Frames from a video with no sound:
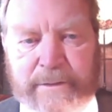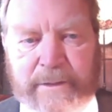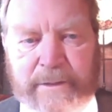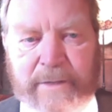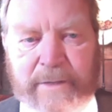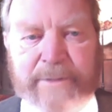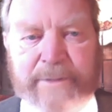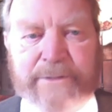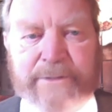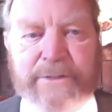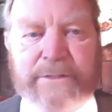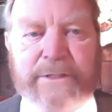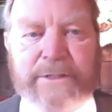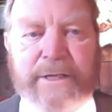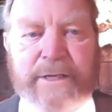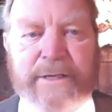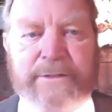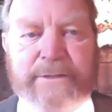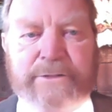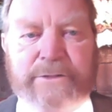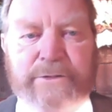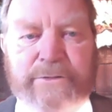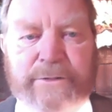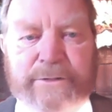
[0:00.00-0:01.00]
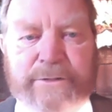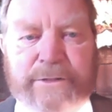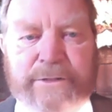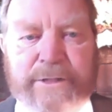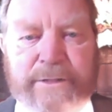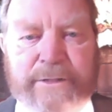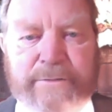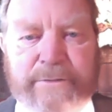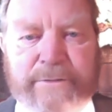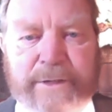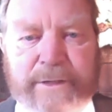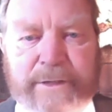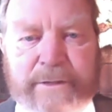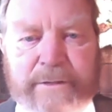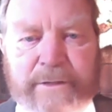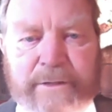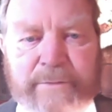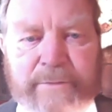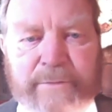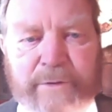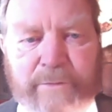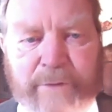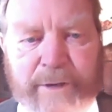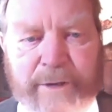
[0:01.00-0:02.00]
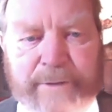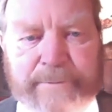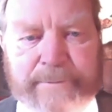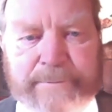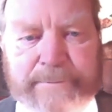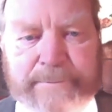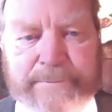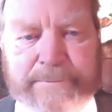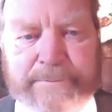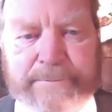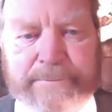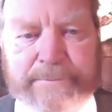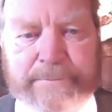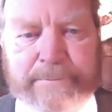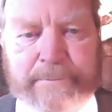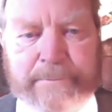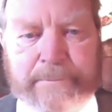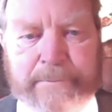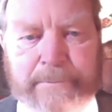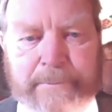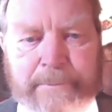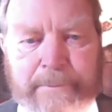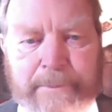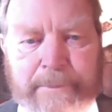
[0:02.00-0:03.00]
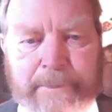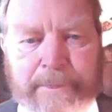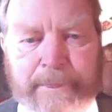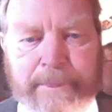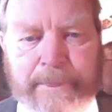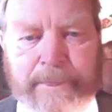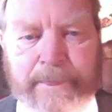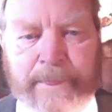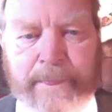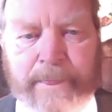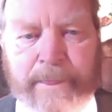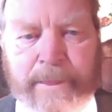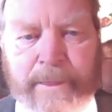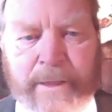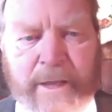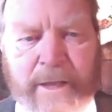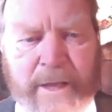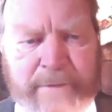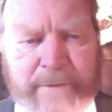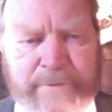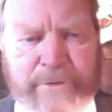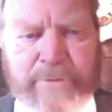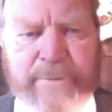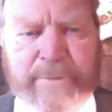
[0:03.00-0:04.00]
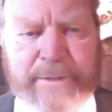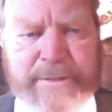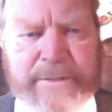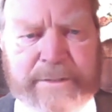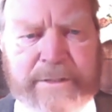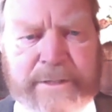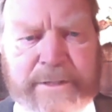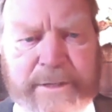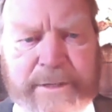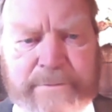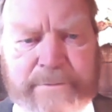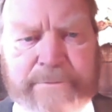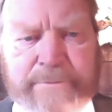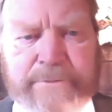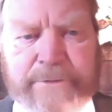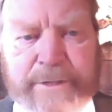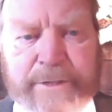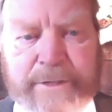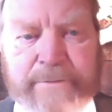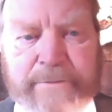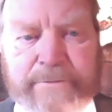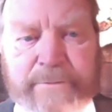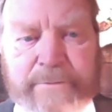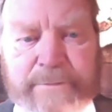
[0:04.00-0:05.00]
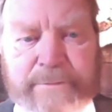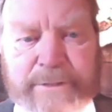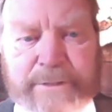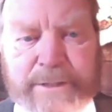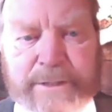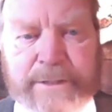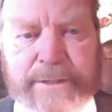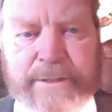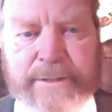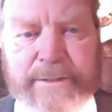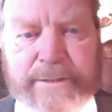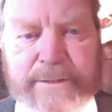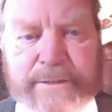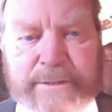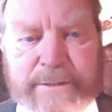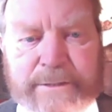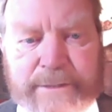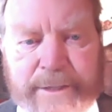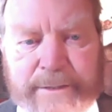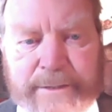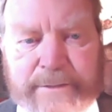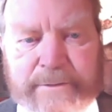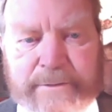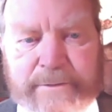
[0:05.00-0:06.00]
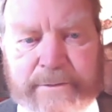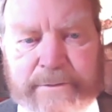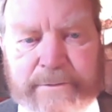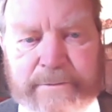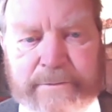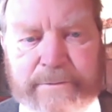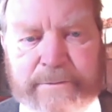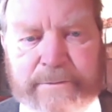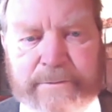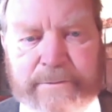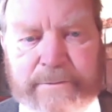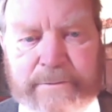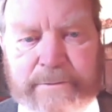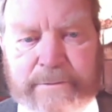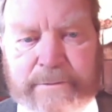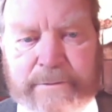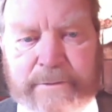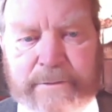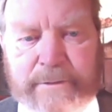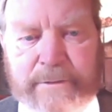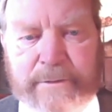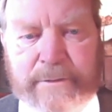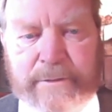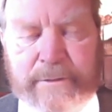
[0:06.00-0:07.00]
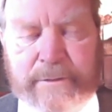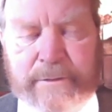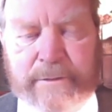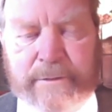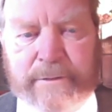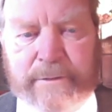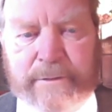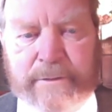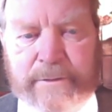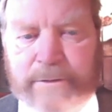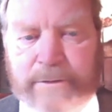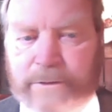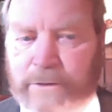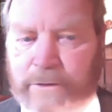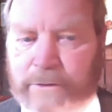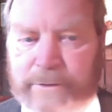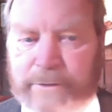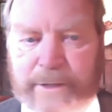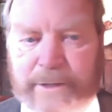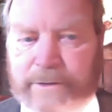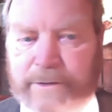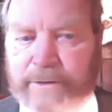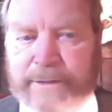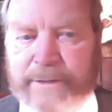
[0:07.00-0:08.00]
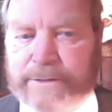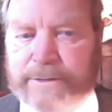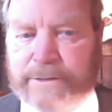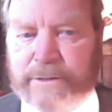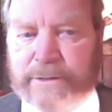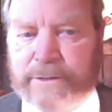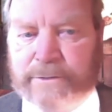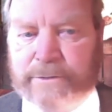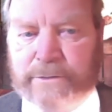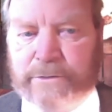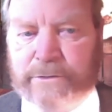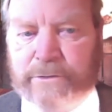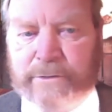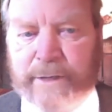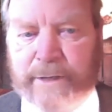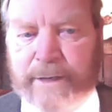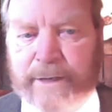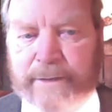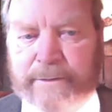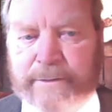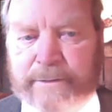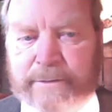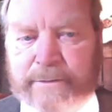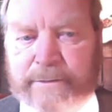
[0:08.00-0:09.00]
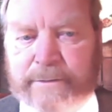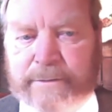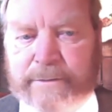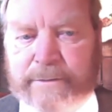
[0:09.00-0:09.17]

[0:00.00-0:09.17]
Let me just ask you this evening. Number one, have you been set free from sin and Satan? Only Christ can do that.